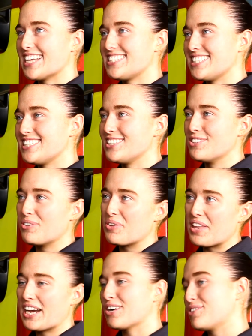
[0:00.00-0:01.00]
I didn't know
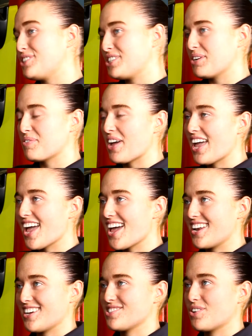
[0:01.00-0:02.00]
that I could do it,
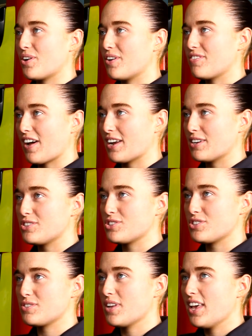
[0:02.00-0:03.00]
and I sort of had to
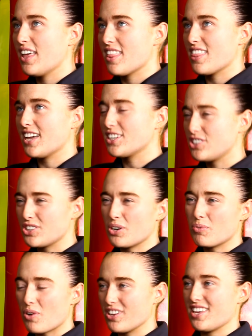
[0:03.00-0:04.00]
just think, do you know
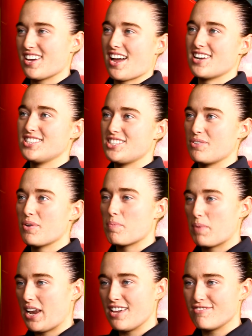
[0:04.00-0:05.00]
what, you can do it,
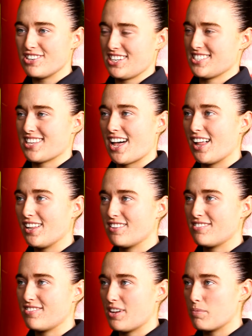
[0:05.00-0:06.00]
believe in yourself,
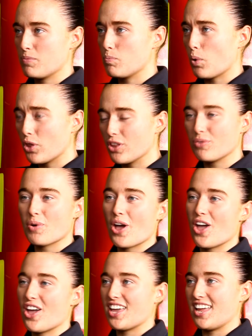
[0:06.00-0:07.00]
put the
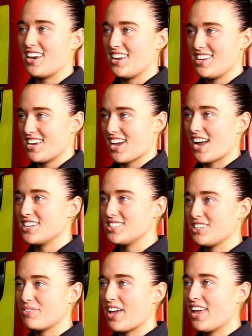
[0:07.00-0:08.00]
work in and you can
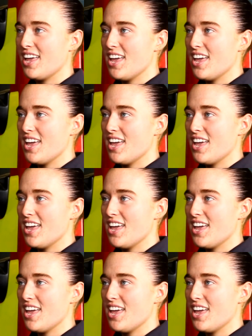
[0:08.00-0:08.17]
do it.